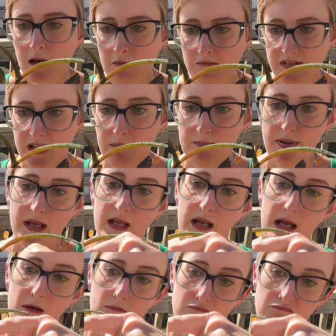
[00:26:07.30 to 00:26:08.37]
It put
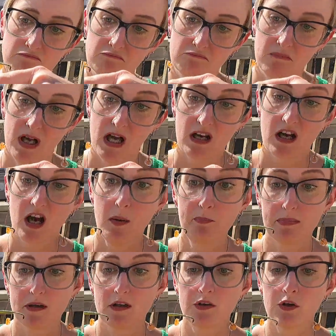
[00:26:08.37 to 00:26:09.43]
out a
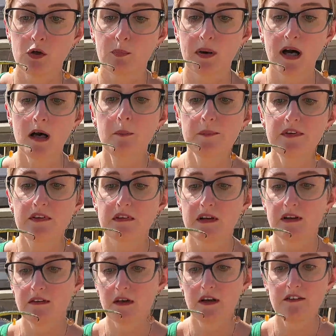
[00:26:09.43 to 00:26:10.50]
couple new pups.
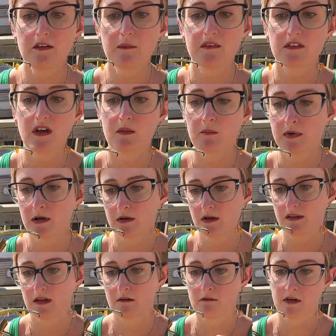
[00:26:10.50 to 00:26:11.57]
It's got some sunburn on
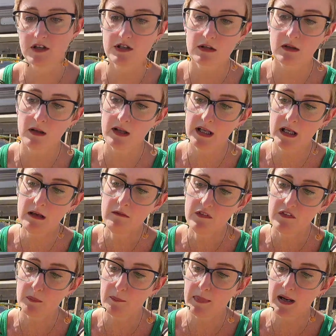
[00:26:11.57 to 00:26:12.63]
the original leaves,
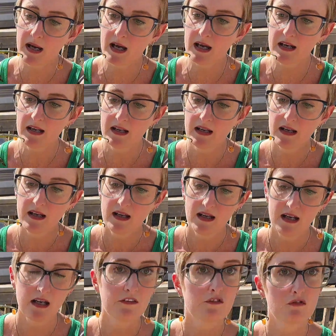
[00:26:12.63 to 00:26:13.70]
but
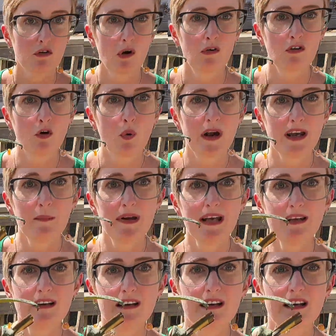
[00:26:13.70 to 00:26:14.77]
it's grown quite a
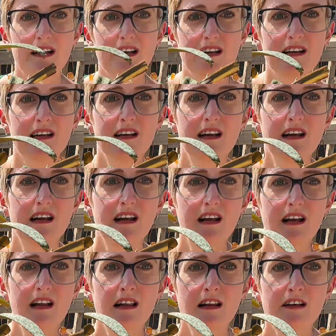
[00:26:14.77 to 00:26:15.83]
bit.
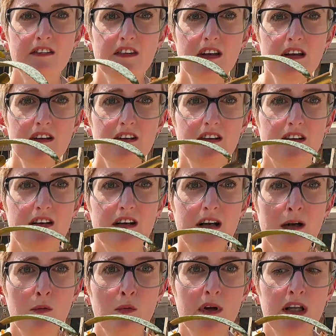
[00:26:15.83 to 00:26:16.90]
Looks good. I
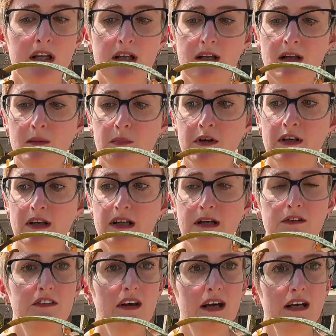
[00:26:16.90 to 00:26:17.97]
will put it
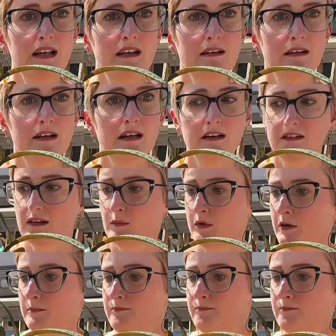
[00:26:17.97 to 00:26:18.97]
outside next summer.